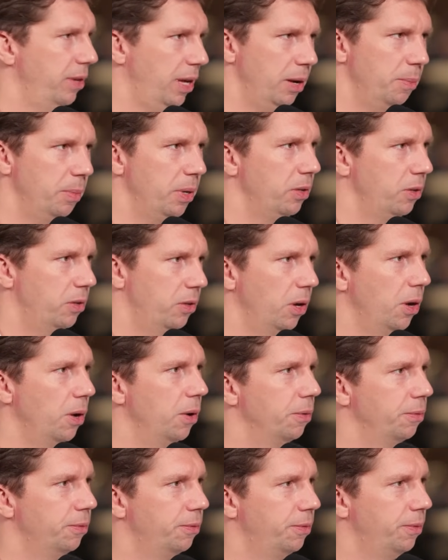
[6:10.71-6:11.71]
elements
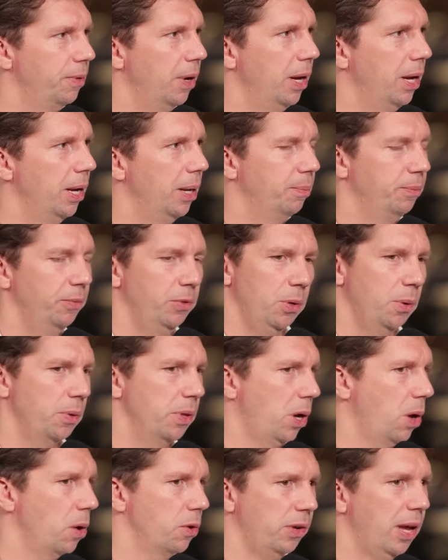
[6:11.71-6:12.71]
of so on
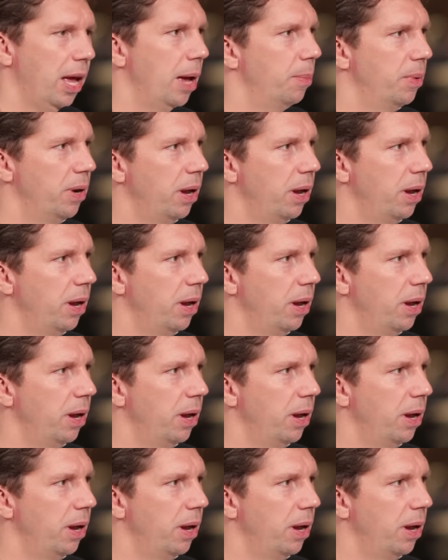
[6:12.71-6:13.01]
the cost cap